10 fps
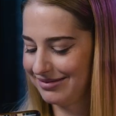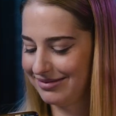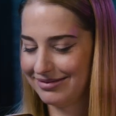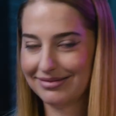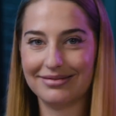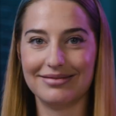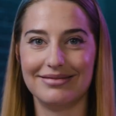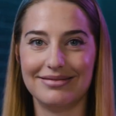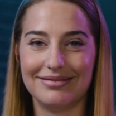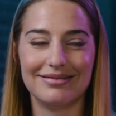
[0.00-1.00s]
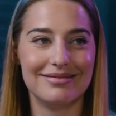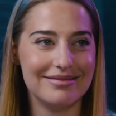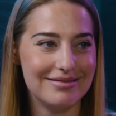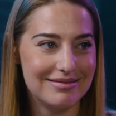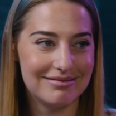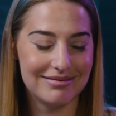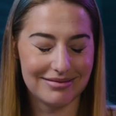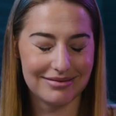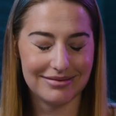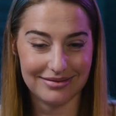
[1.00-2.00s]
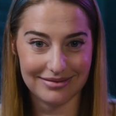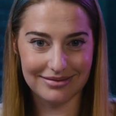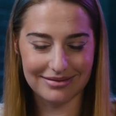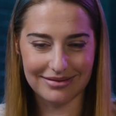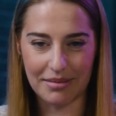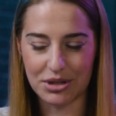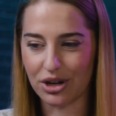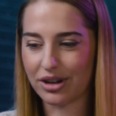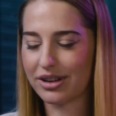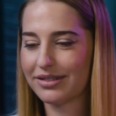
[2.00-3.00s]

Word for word: like for podcasts or voiceovers. I'm shook.